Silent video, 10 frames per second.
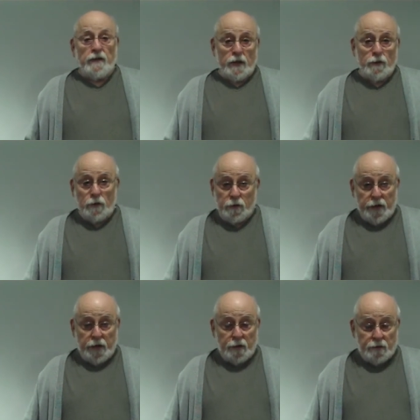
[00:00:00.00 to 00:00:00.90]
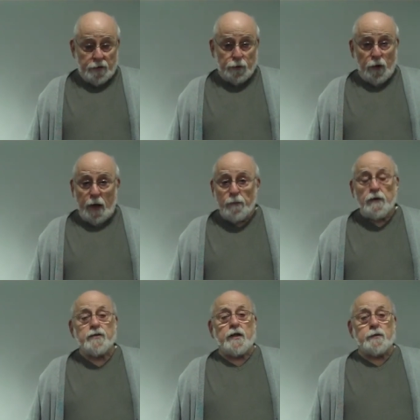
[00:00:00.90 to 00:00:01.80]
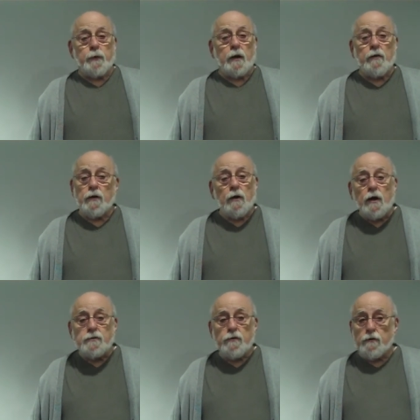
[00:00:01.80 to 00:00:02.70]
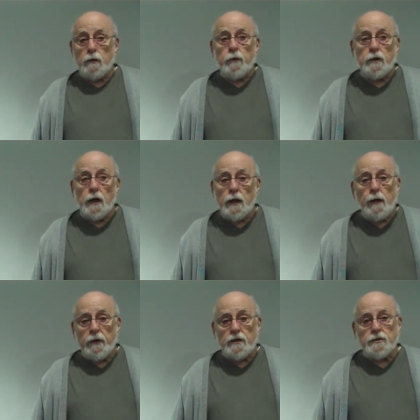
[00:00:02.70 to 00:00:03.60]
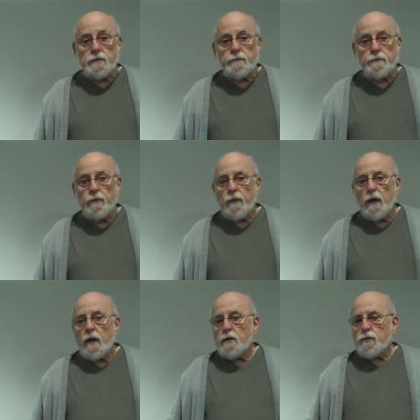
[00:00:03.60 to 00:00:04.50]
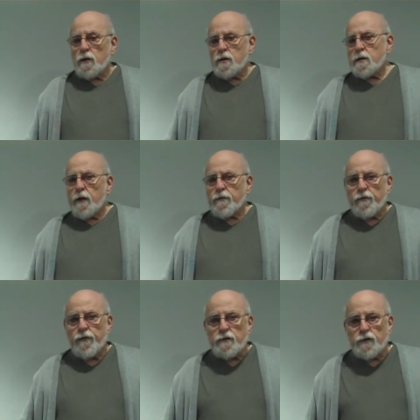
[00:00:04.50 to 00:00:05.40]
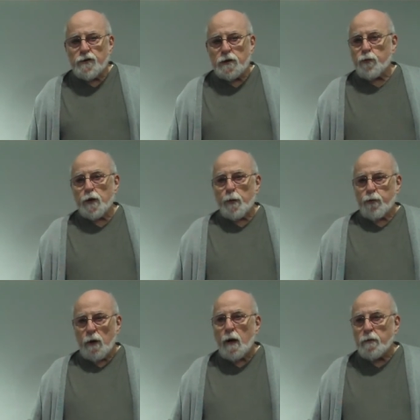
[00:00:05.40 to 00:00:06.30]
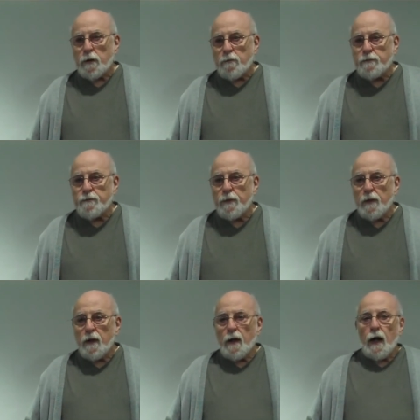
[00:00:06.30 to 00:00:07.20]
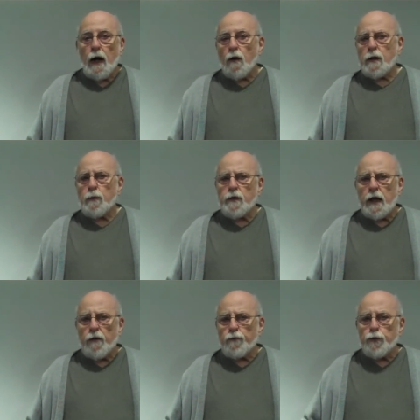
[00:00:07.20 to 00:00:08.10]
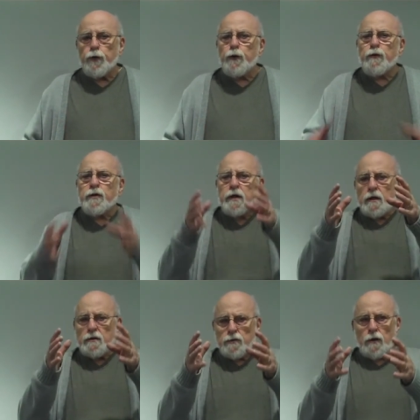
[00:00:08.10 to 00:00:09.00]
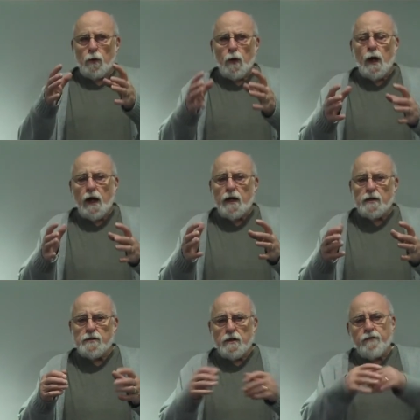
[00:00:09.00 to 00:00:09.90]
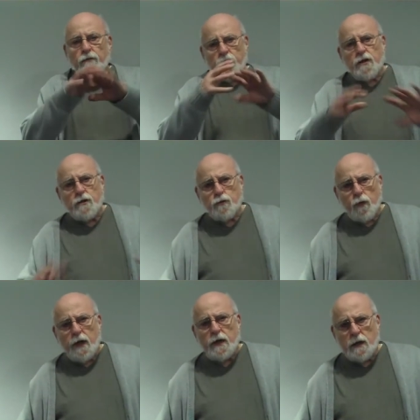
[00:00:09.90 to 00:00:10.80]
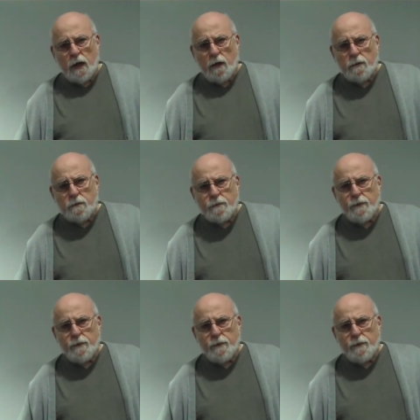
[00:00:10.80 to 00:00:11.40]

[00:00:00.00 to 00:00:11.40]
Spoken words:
And they describe this as part of the laws of thermodynamics. So this left the physicists with a problem. How can we have new things arise if everything is running down?